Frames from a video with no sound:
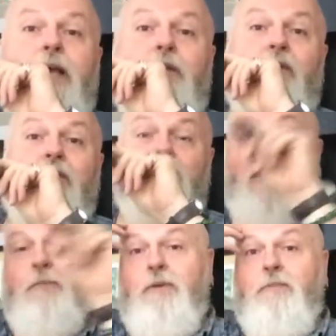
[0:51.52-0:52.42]
Anyway,
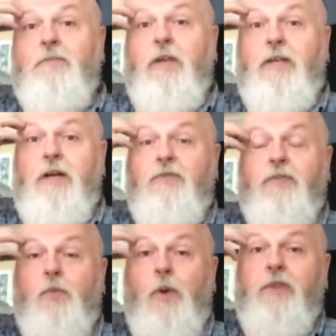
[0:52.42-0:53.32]
enough
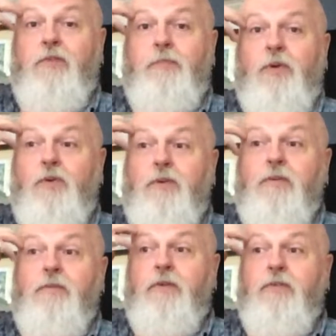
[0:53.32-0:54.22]
of the weather report
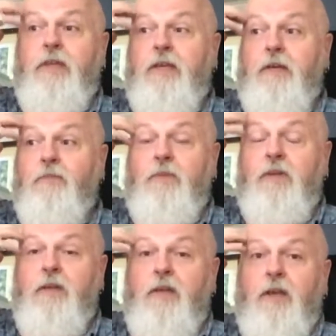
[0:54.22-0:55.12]
and the
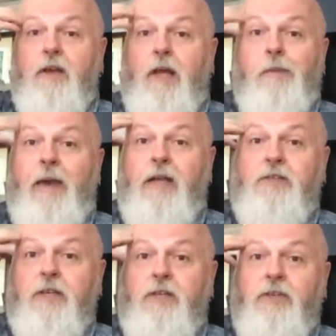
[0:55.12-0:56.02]

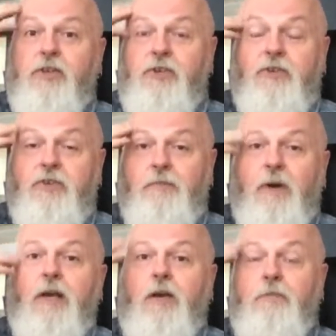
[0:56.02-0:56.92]
climatic conditions in
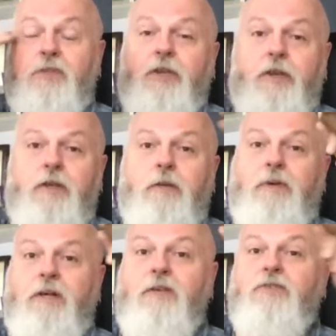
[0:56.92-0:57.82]
my own particular
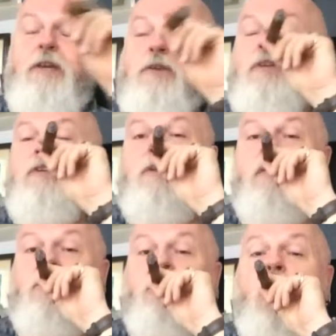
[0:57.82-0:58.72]
part of southeast
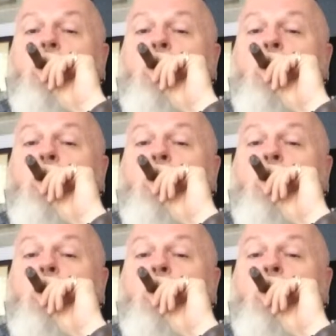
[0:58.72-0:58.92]
London.